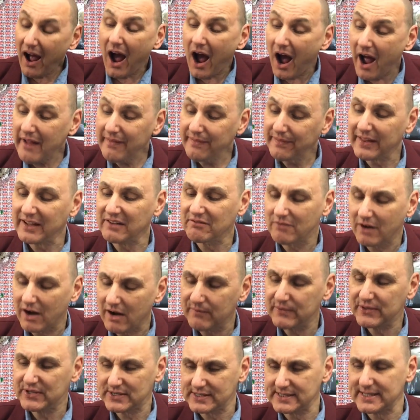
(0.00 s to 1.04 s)
I think
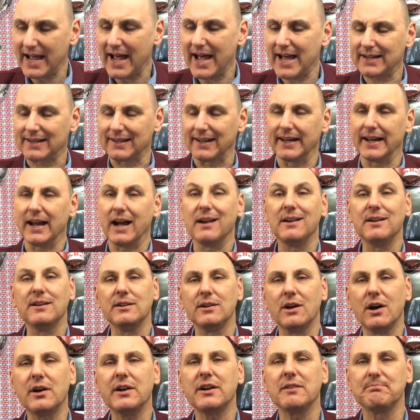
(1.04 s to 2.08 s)
rather sadly, a
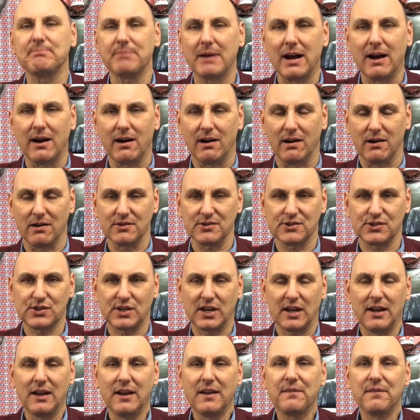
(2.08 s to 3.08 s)
lot of bars